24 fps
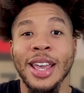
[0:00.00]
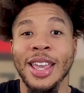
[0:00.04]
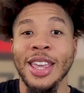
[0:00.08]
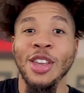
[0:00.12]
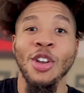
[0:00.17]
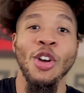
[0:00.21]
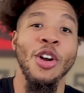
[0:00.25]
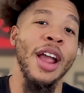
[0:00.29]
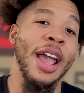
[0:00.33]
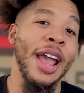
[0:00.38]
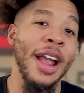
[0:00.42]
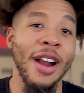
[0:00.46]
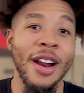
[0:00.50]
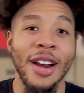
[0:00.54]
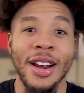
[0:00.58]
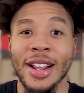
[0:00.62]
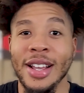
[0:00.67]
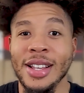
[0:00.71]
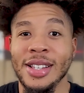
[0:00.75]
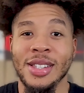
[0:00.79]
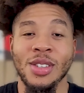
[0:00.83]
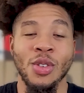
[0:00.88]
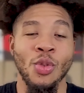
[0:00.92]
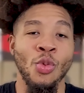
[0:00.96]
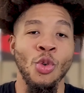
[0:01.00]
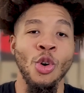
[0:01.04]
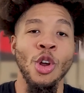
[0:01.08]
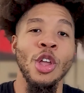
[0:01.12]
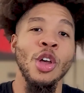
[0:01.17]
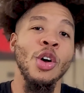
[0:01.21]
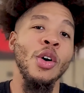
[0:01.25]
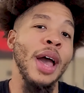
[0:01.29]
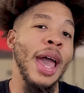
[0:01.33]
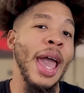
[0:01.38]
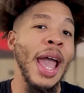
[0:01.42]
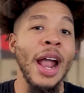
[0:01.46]
your airness,
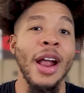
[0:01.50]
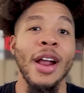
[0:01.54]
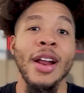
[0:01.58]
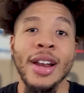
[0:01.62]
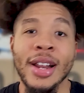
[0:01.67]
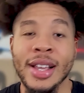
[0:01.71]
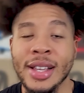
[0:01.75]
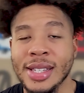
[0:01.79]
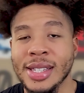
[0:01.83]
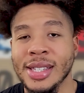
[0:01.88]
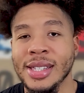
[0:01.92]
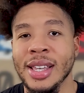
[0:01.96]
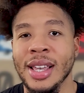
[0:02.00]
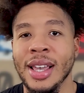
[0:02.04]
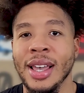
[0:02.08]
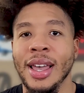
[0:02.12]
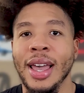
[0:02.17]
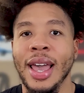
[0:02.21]
royal airness.